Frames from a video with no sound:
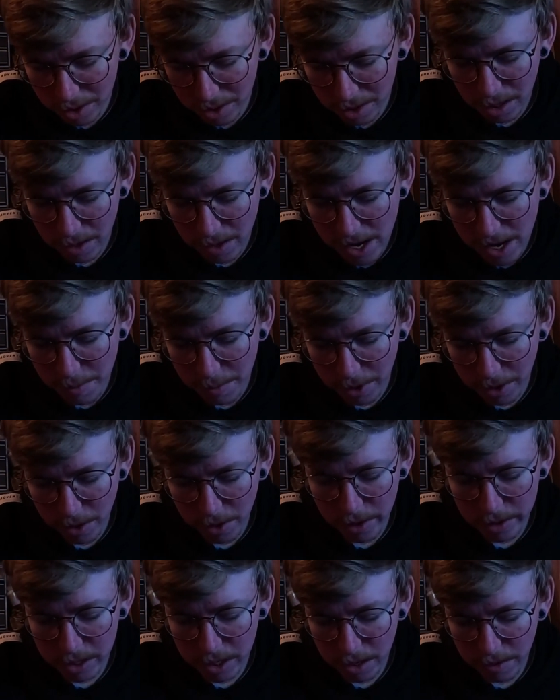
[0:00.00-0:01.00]
Now, anybody
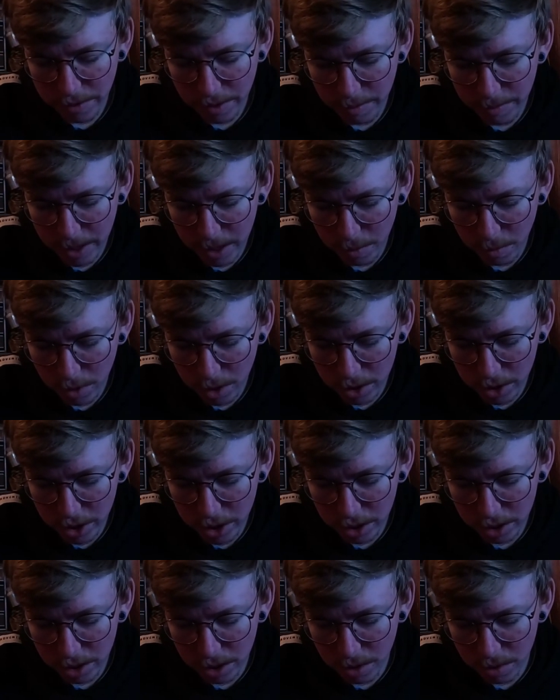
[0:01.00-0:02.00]
who knows anything about
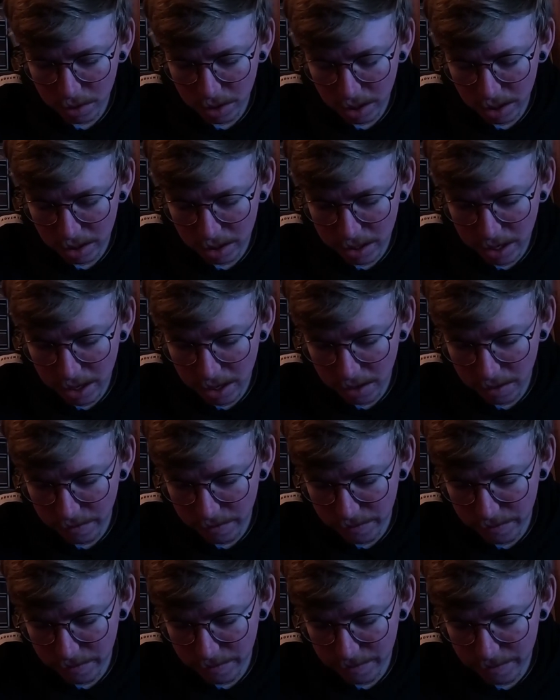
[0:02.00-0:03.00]
watches knows that
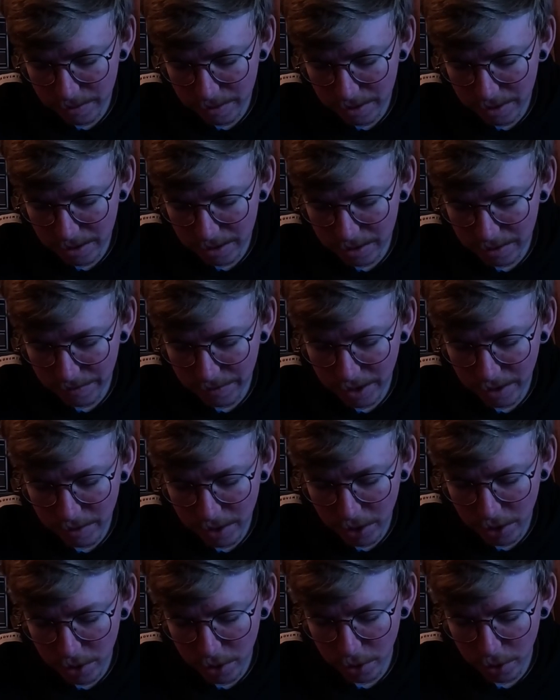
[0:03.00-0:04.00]
Zenith is a
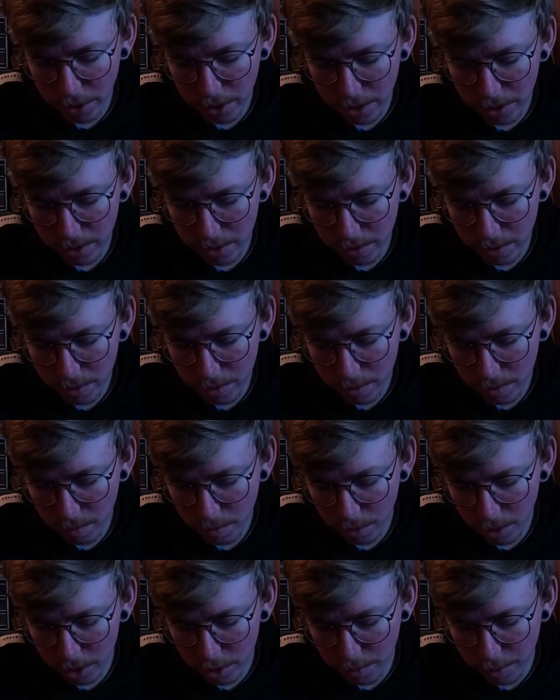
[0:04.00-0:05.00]
very good
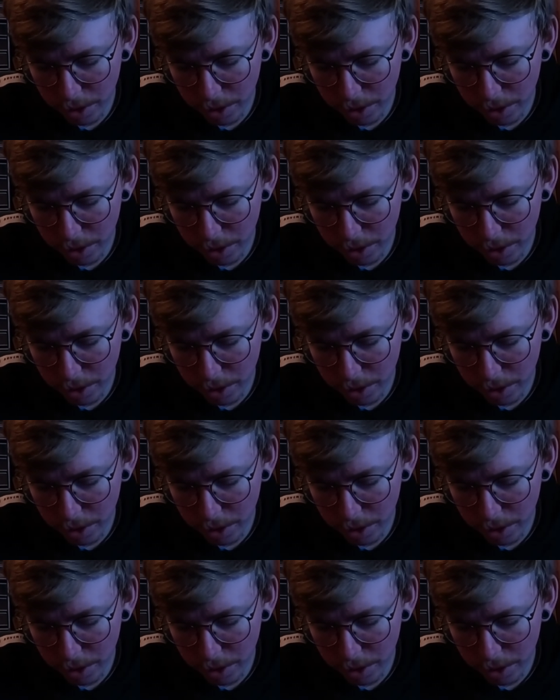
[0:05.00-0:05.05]
watch